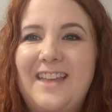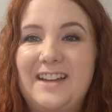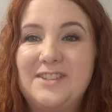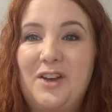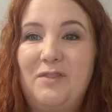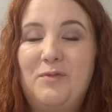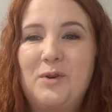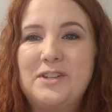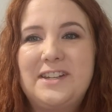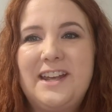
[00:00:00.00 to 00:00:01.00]
That's all
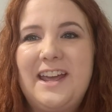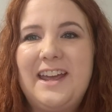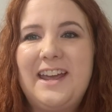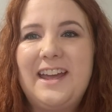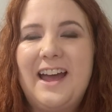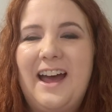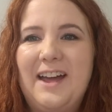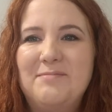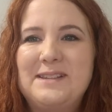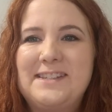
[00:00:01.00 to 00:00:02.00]
for today.
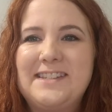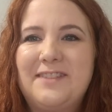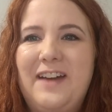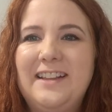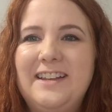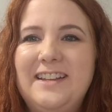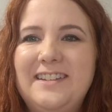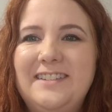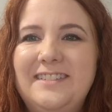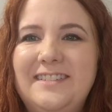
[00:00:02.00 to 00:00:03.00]
I'm Mrs.
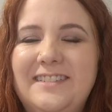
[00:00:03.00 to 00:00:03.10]
LaViolette.